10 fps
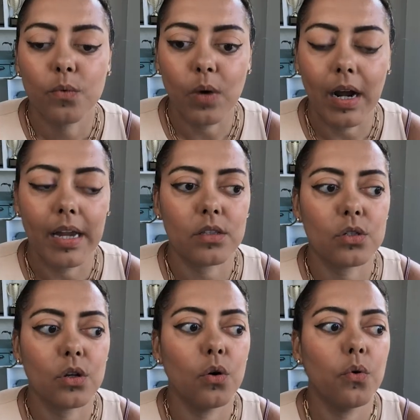Right.
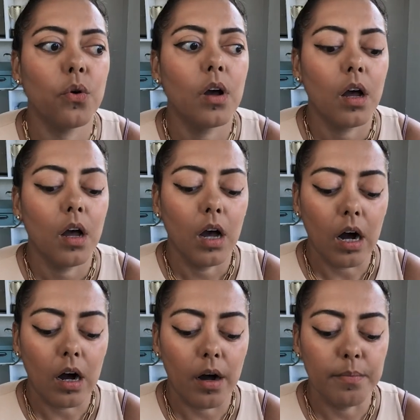So
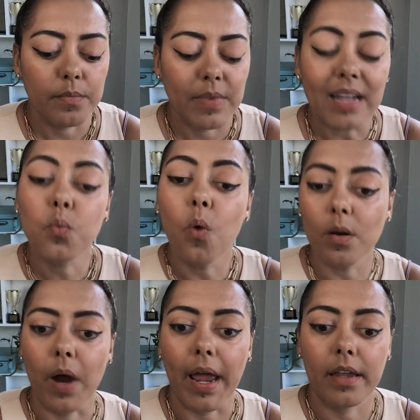um, that's
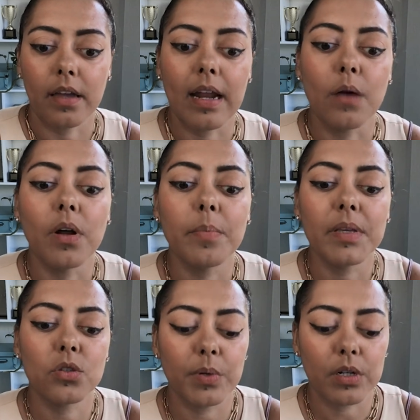one way. And I want to be
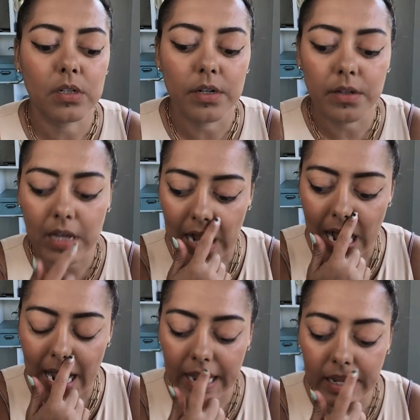super clear that
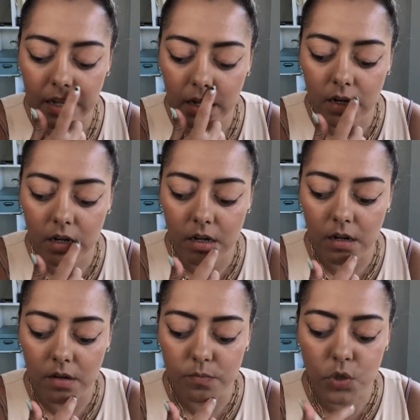I
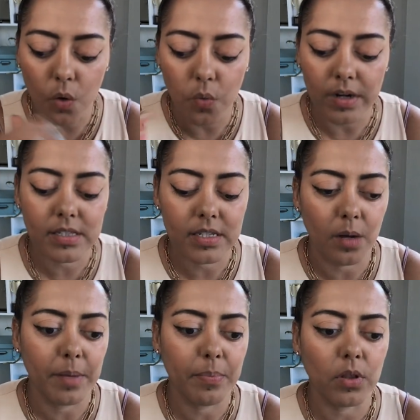don't want to
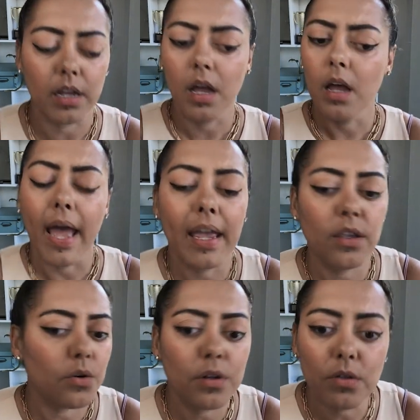tell people like, hey,
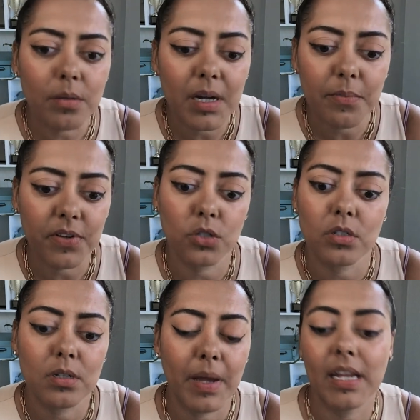you can only become
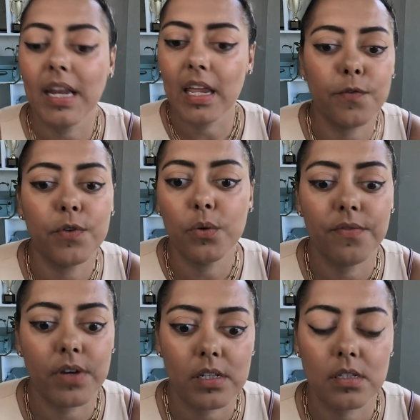financially independent if you
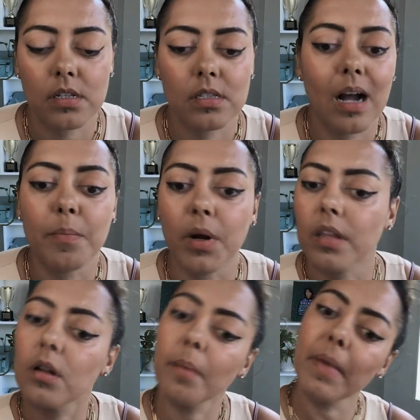invest in the stock
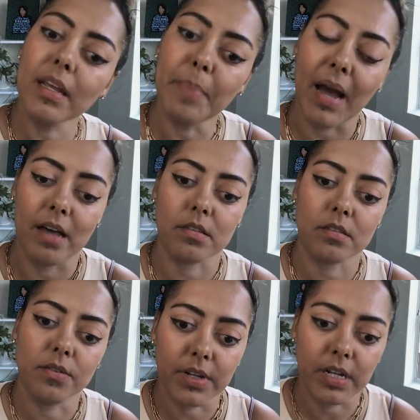market. There are many paths
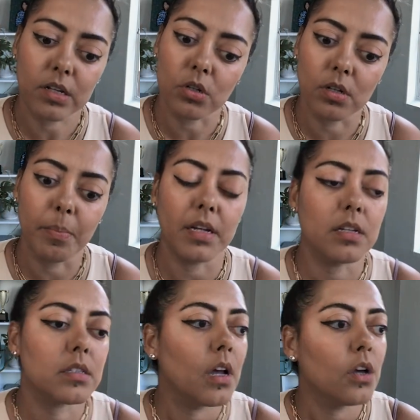to financial
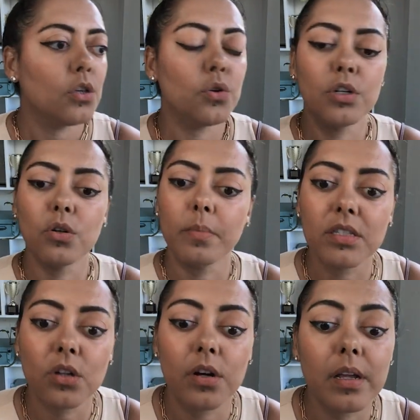independence. You can do it by
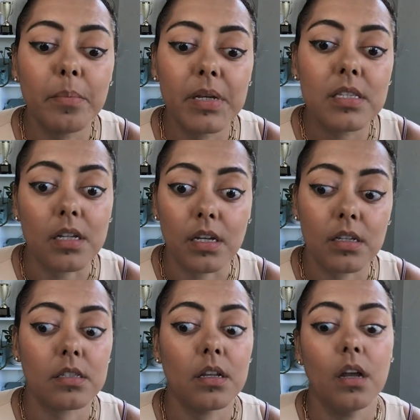starting a
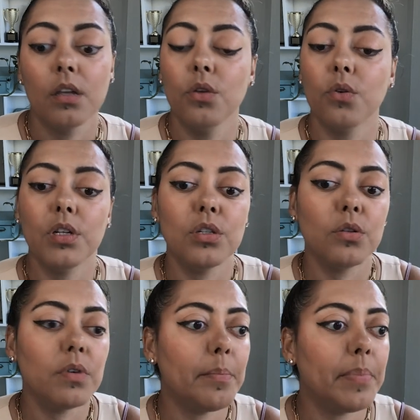business. You can
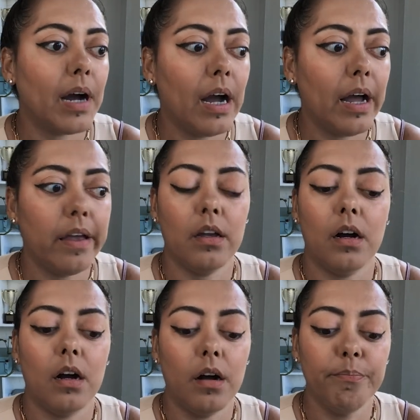do it by
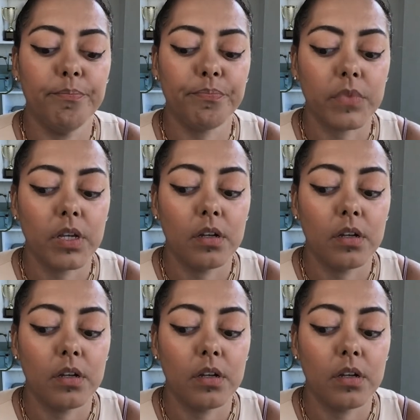um,